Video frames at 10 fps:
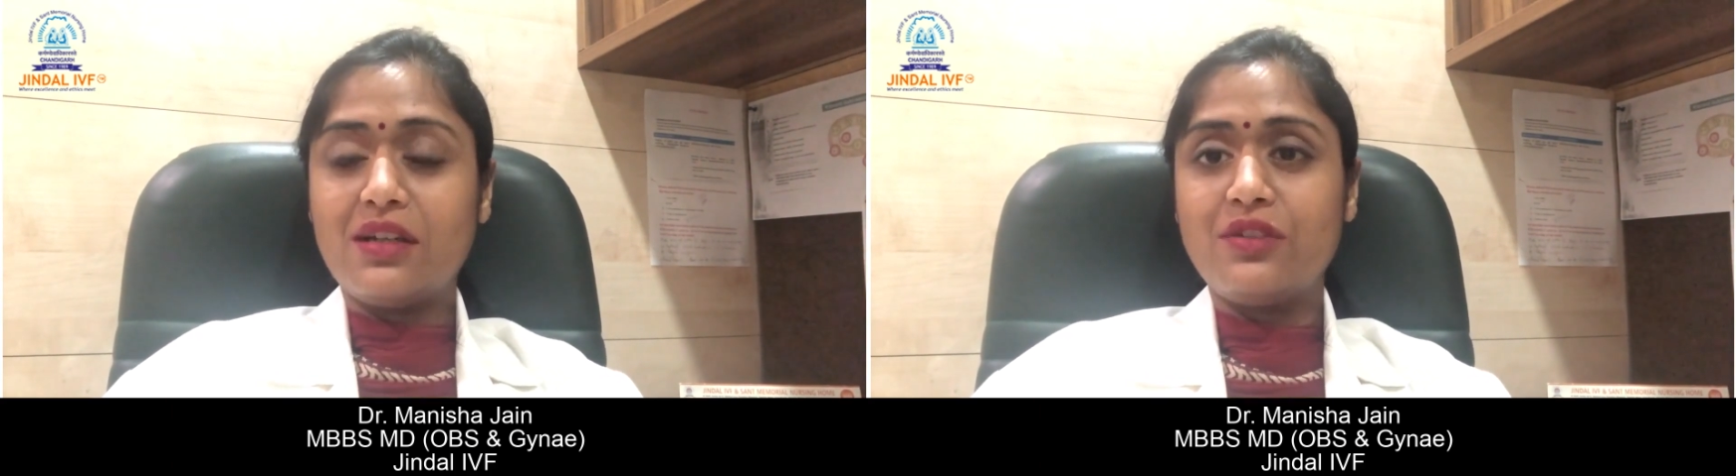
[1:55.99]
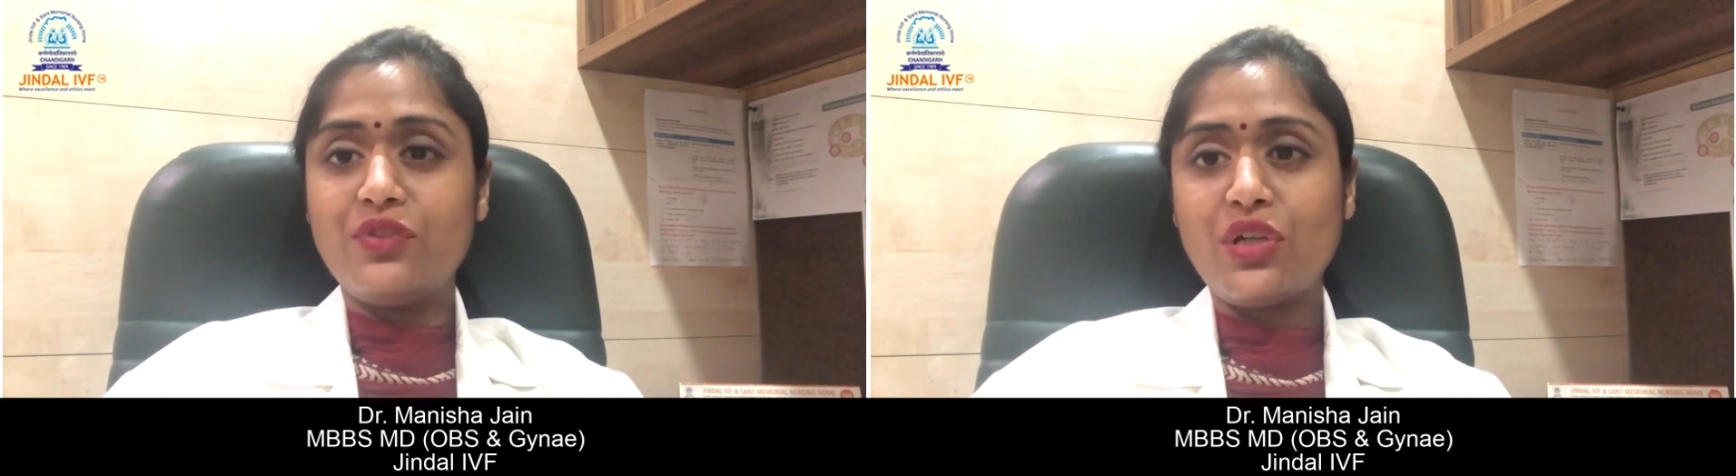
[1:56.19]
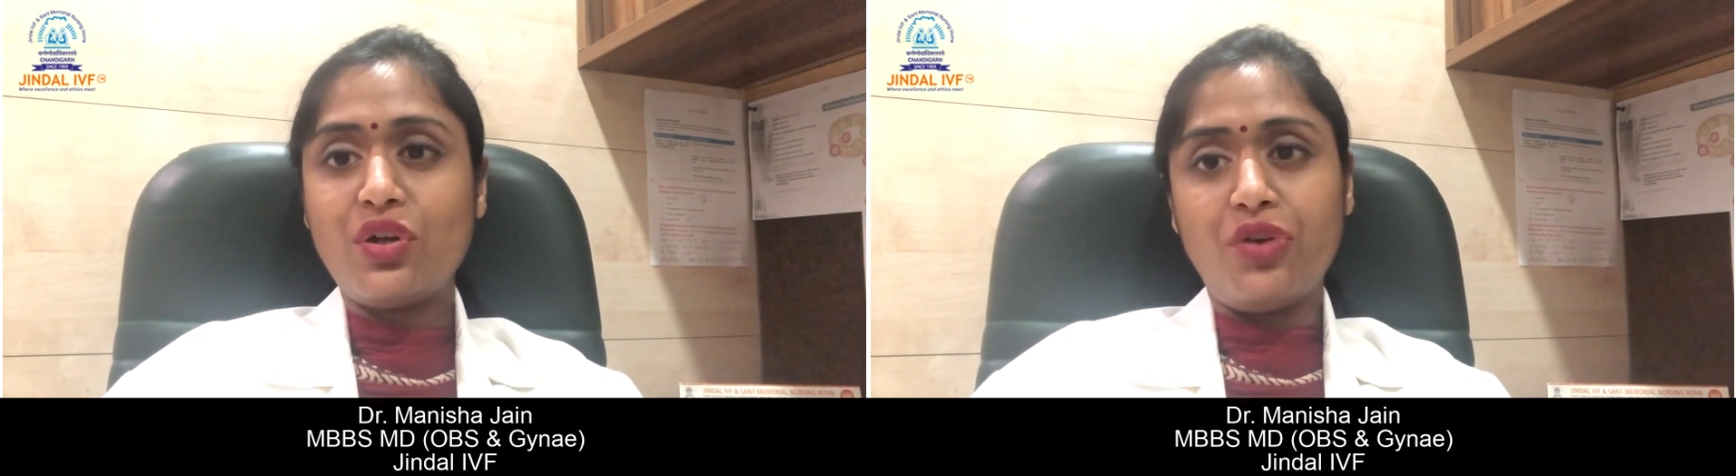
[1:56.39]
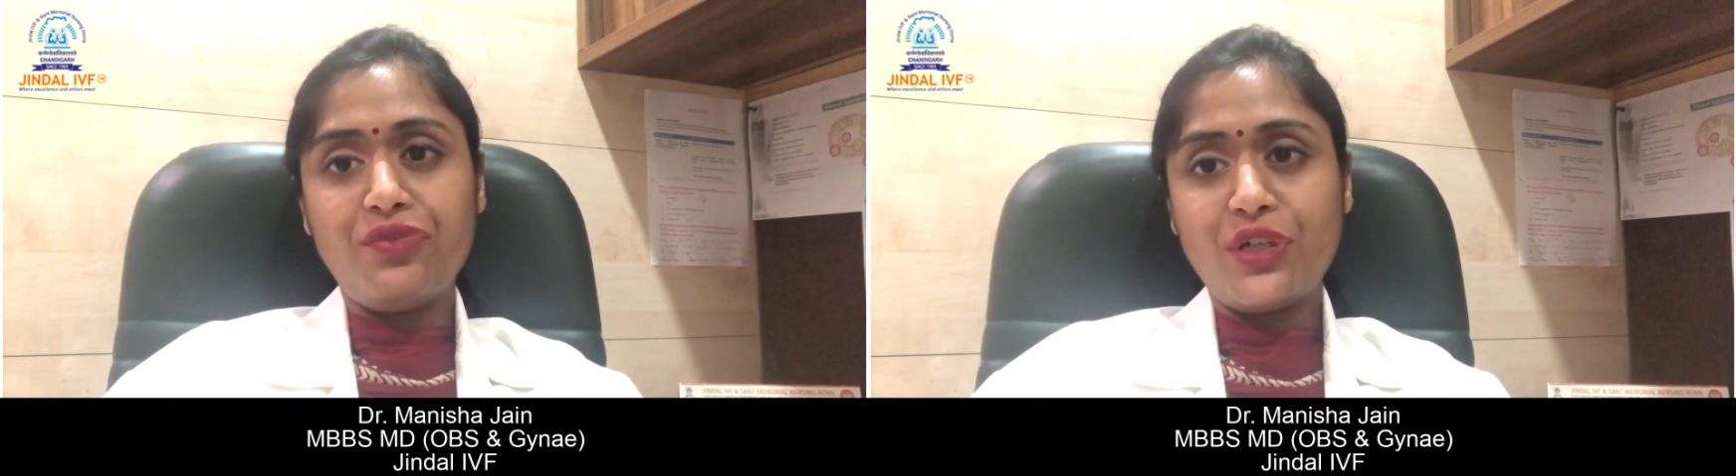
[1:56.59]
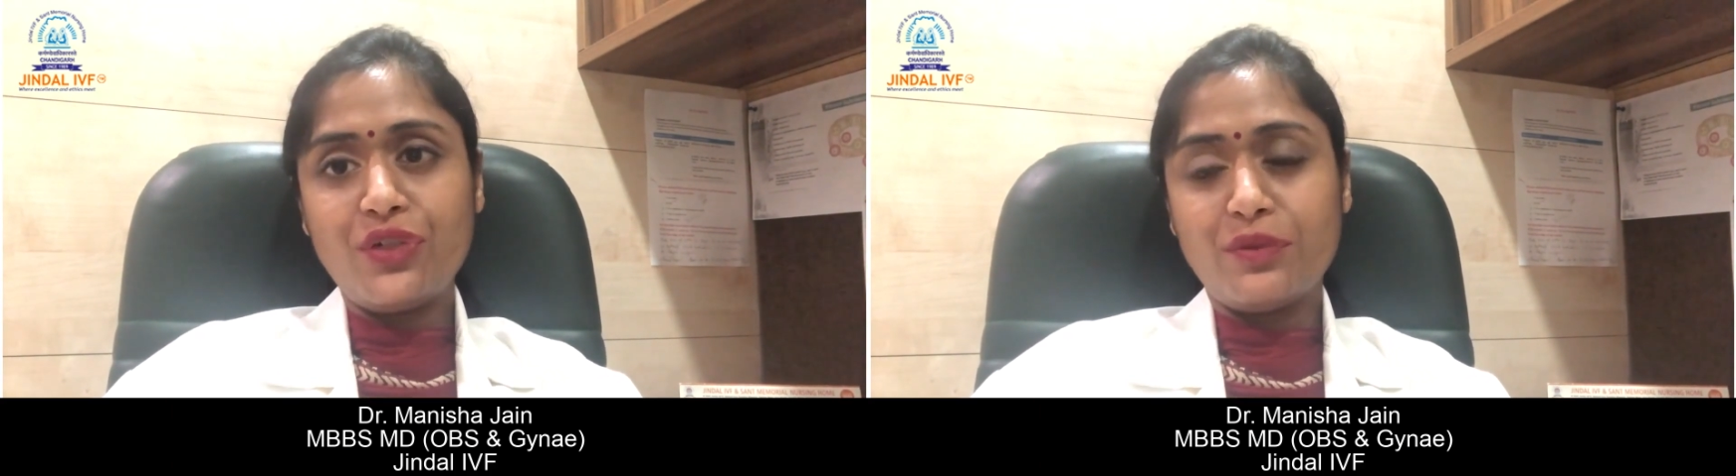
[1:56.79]
which are
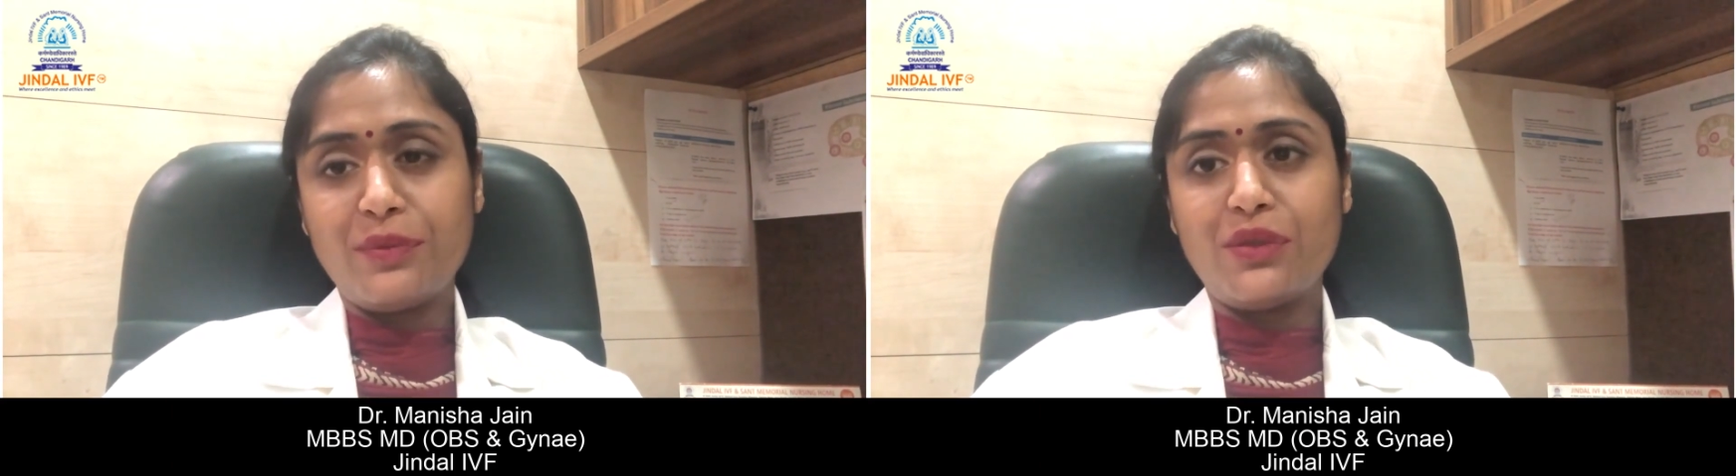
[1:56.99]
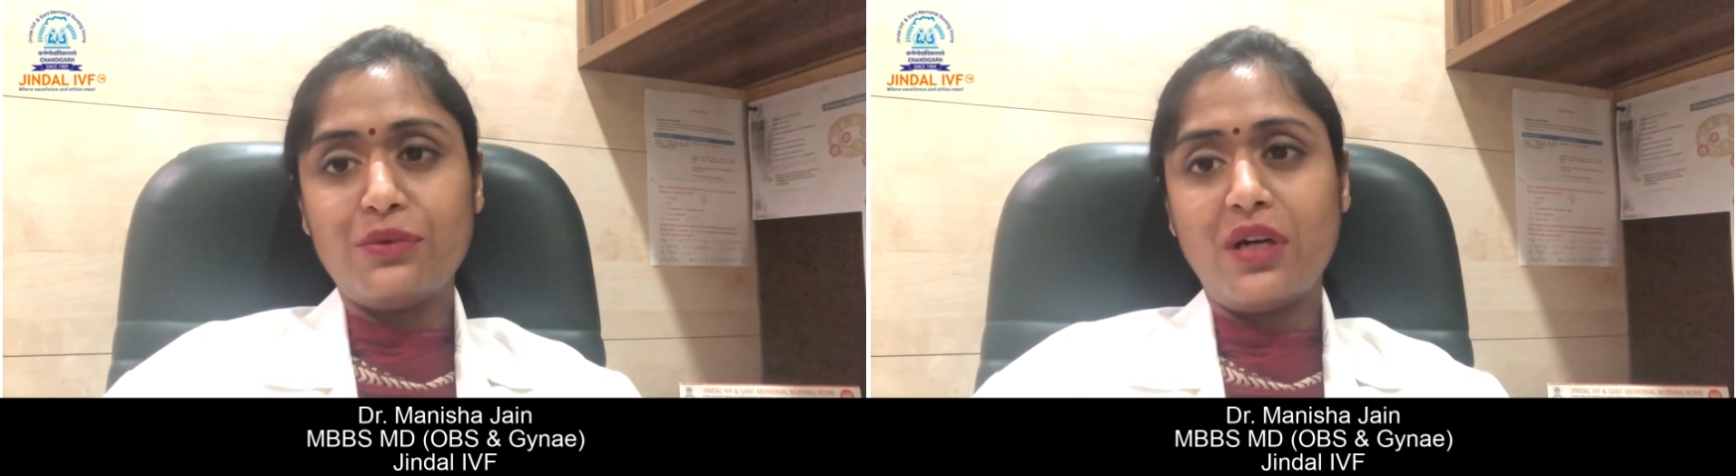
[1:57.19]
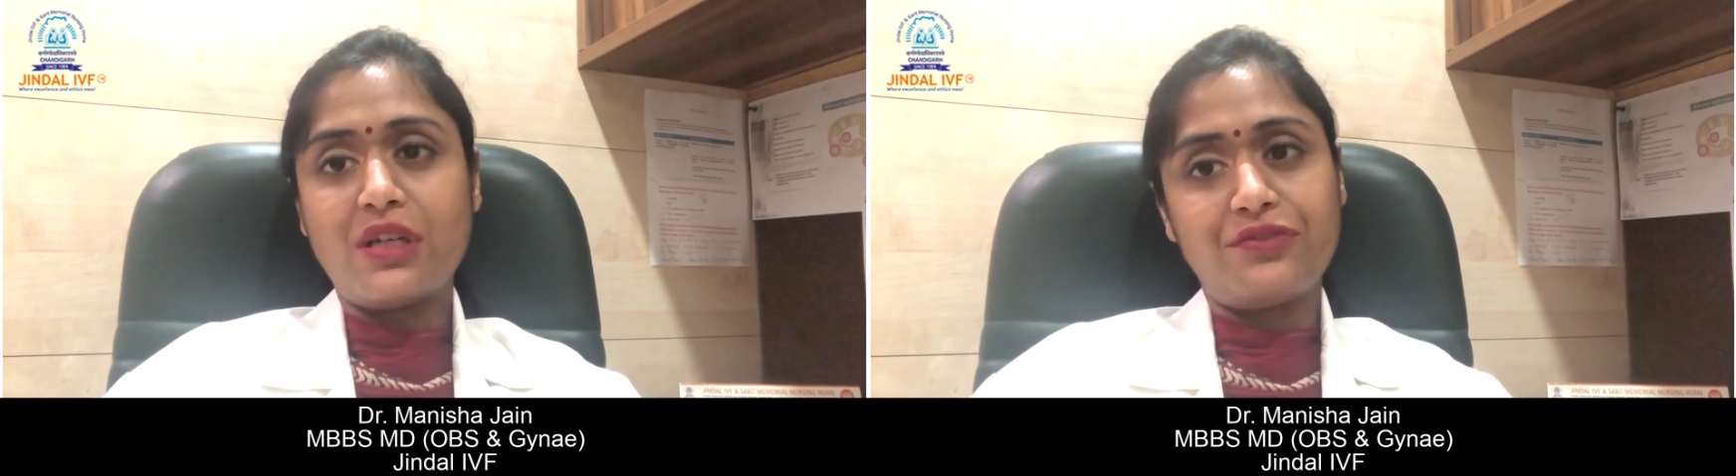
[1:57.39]
offered to women who are